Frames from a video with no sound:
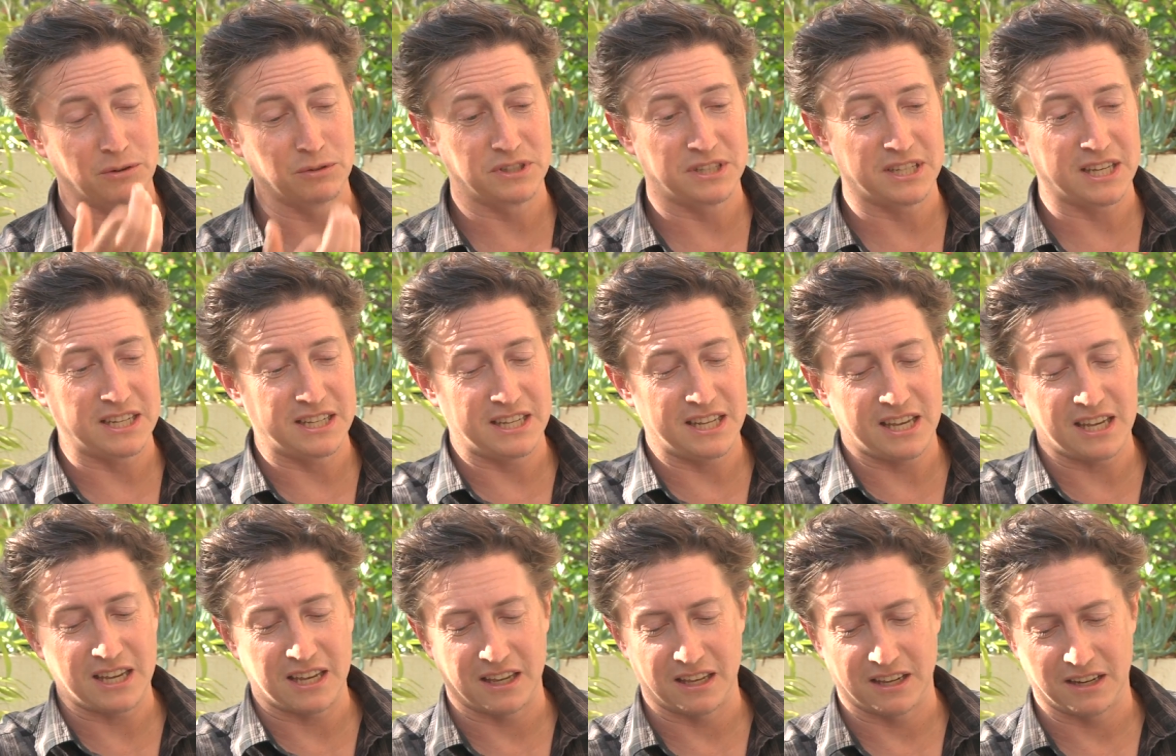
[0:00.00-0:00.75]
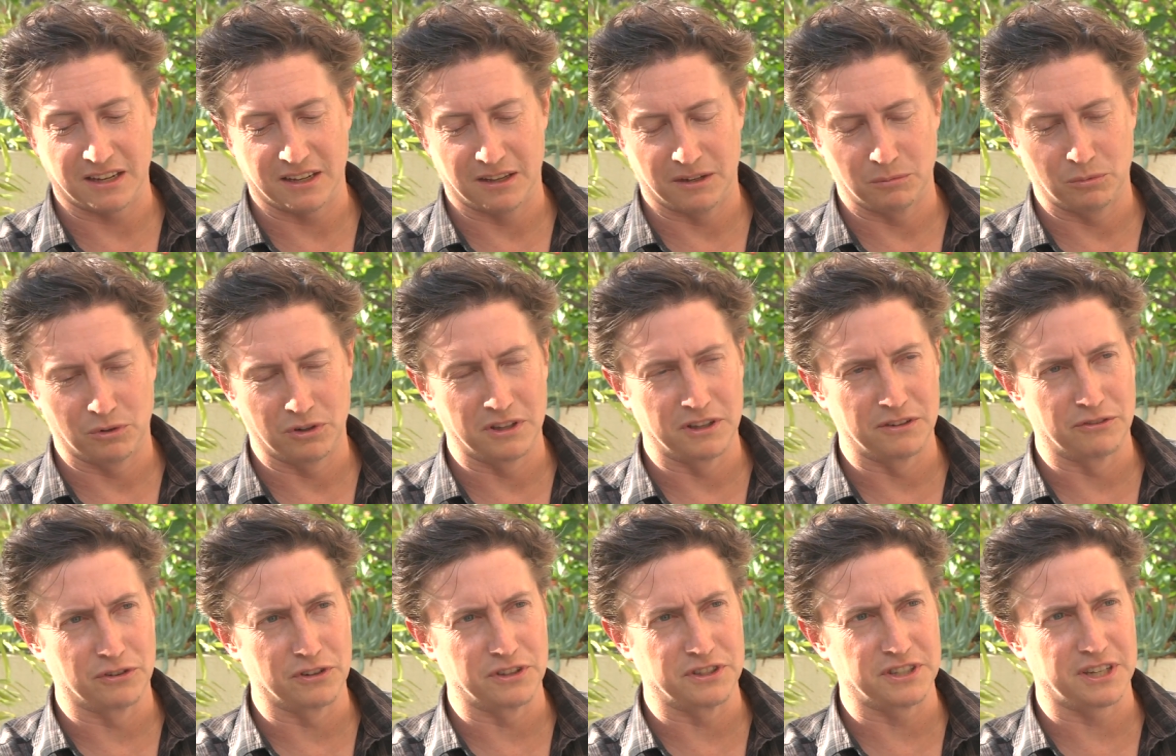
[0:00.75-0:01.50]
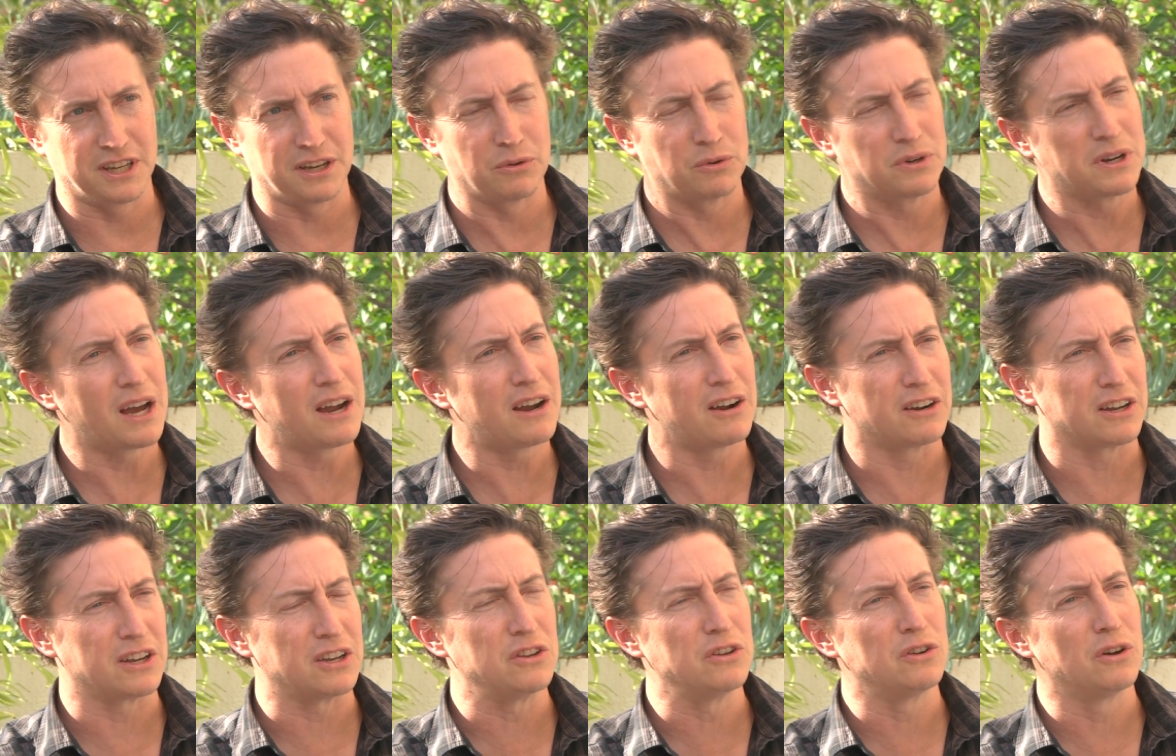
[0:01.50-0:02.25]
That was that day on Born on the Fourth of July. I
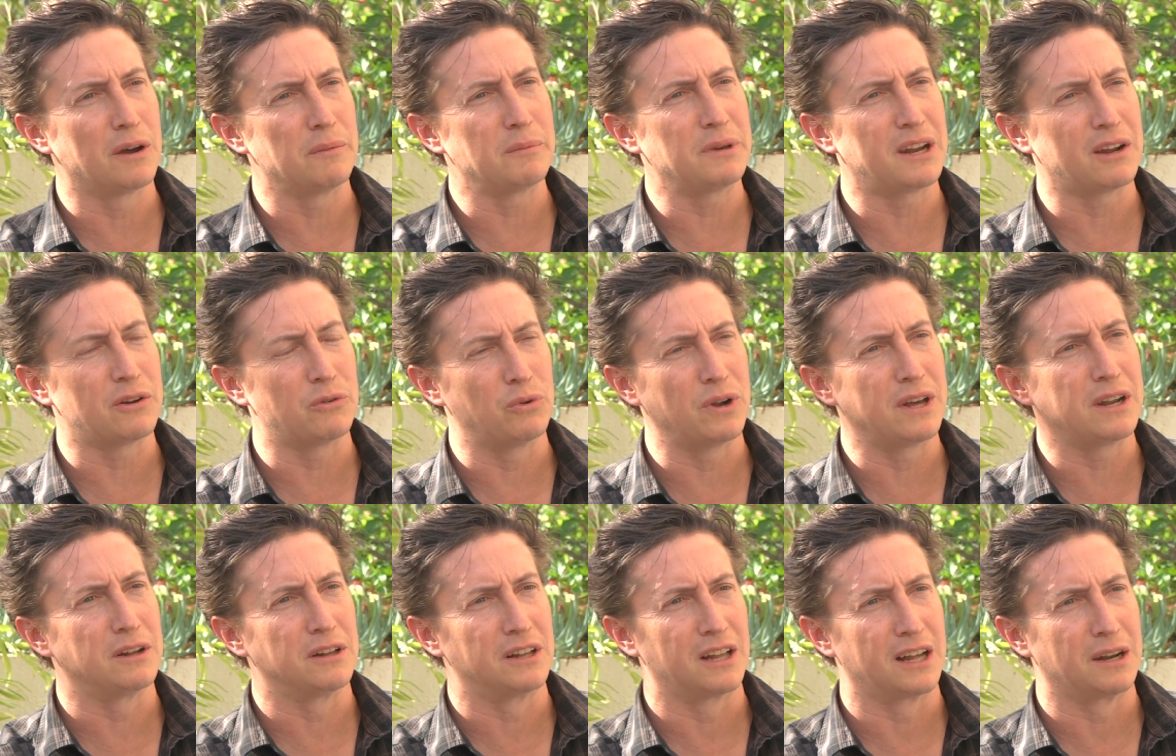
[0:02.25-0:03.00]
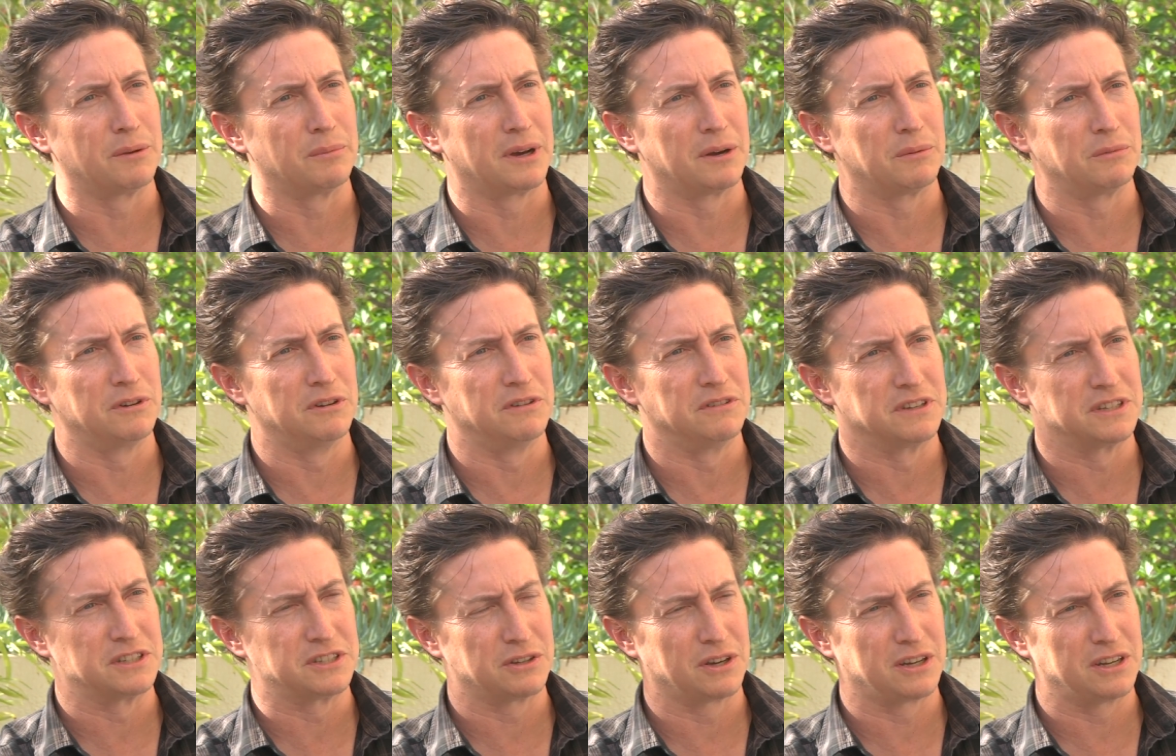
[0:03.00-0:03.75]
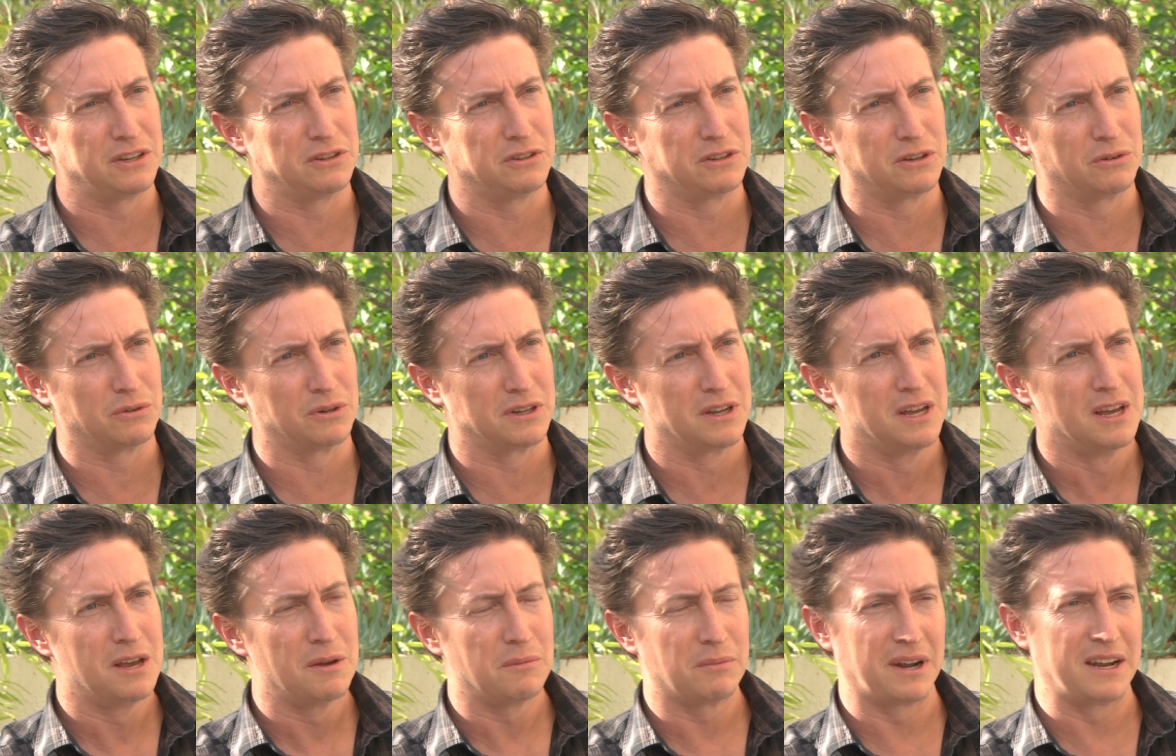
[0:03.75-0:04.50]
already knew, I mean, I read a lot about movies, so I knew there were,
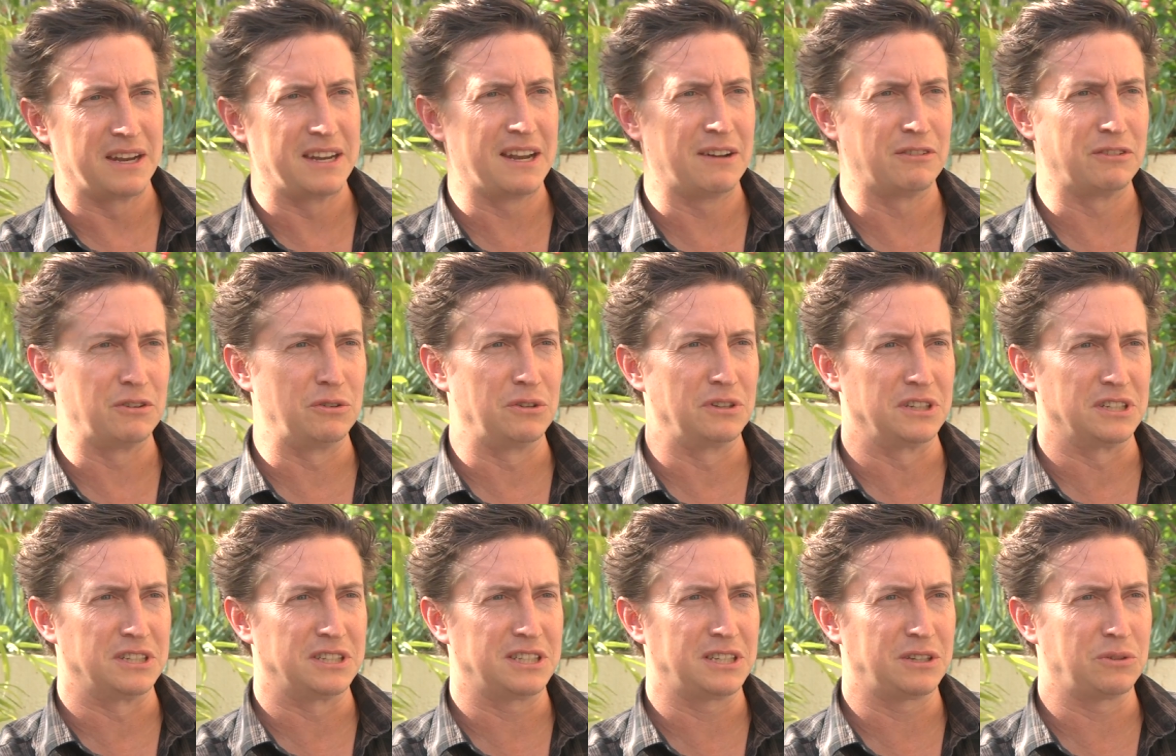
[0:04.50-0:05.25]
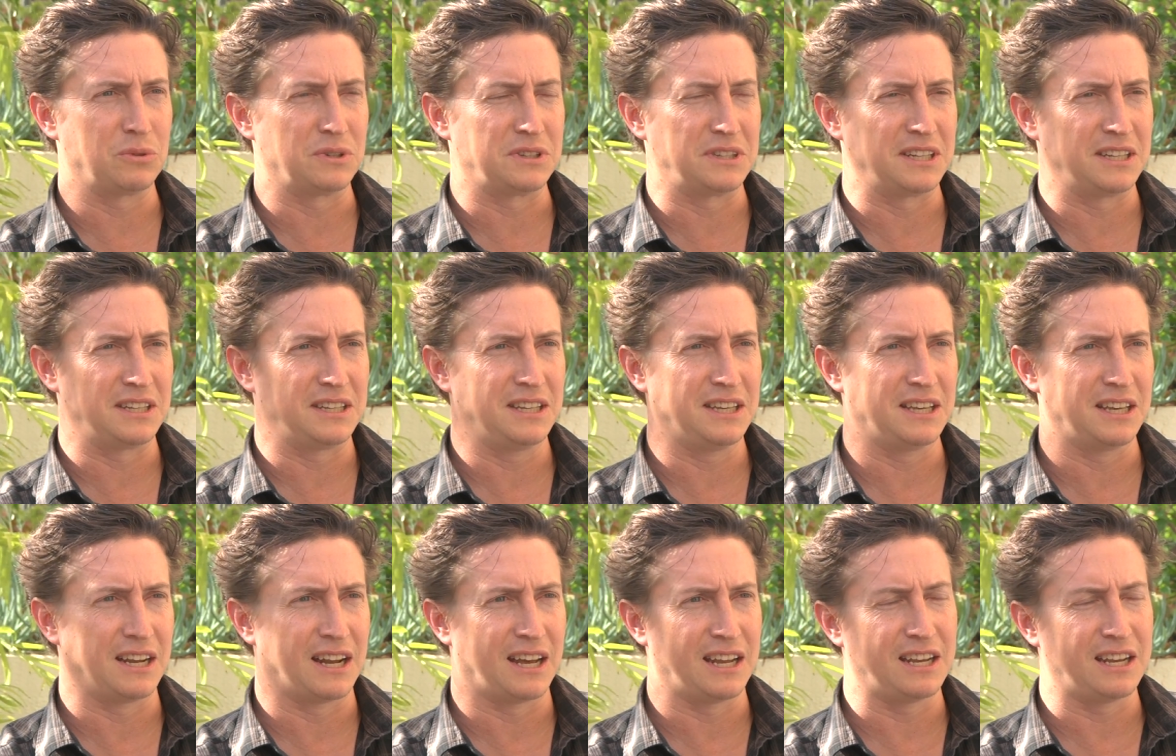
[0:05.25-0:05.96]
but I'd never really seen what they did.